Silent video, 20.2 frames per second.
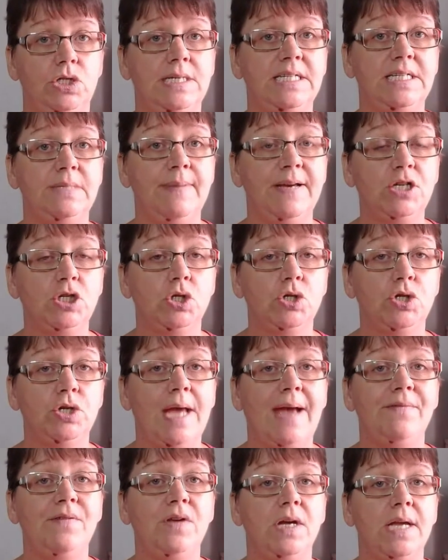you need to make sure you
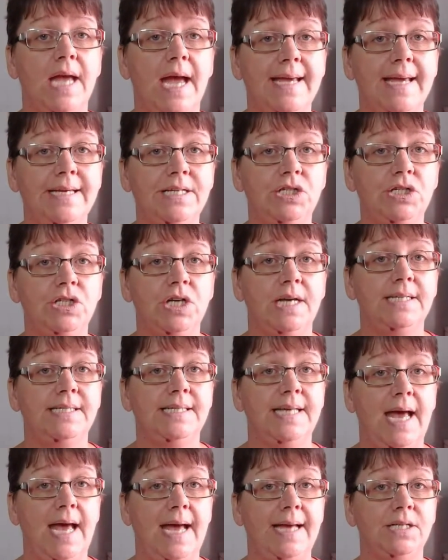have your gauge
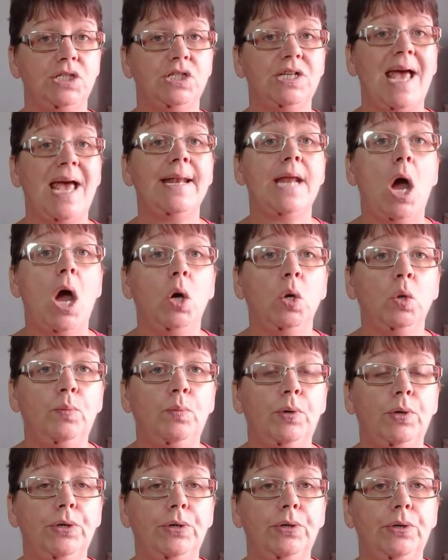attached and
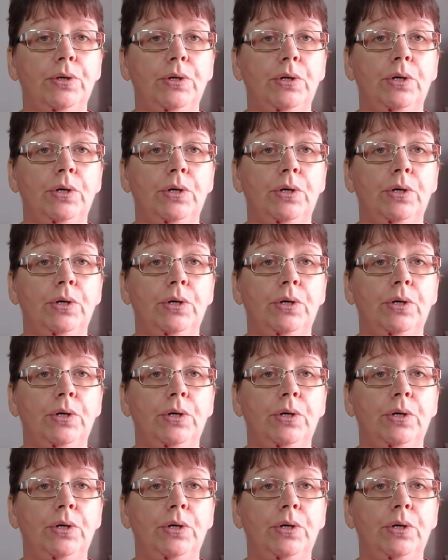open.